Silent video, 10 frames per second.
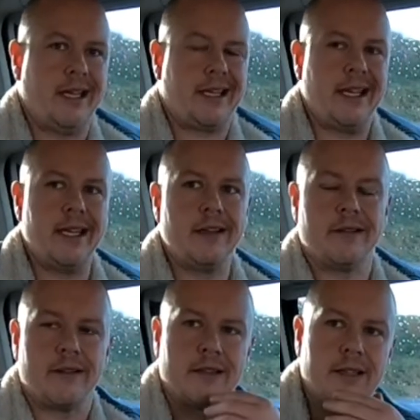
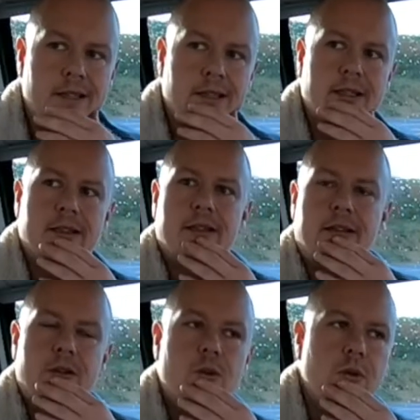Again,
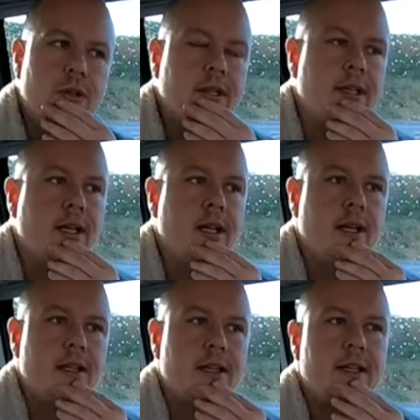you know,
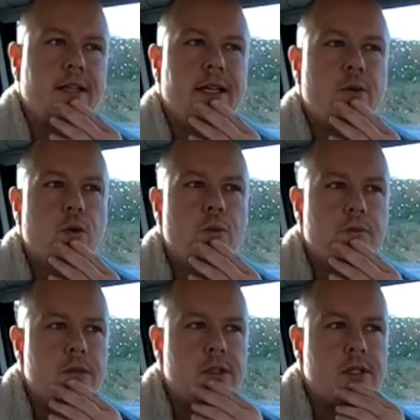they
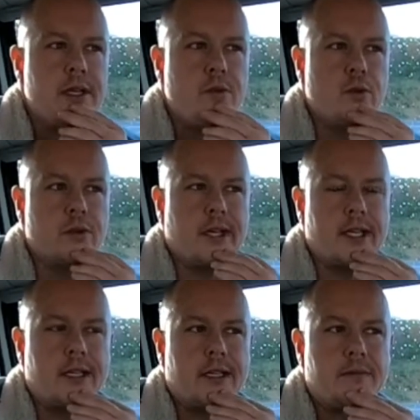won't
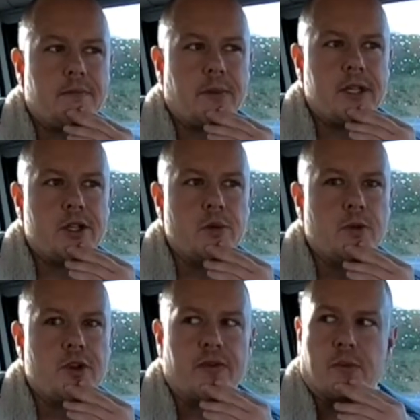like be
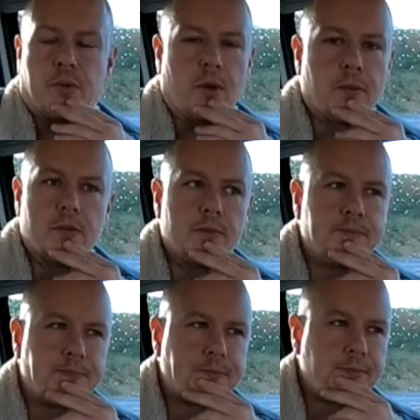too much of a
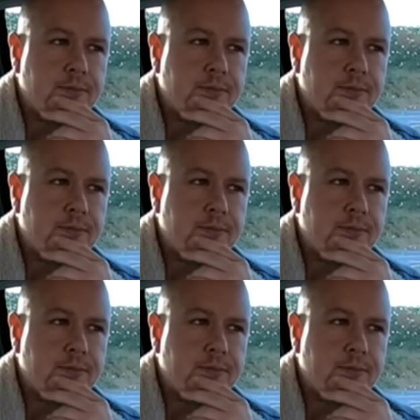problem.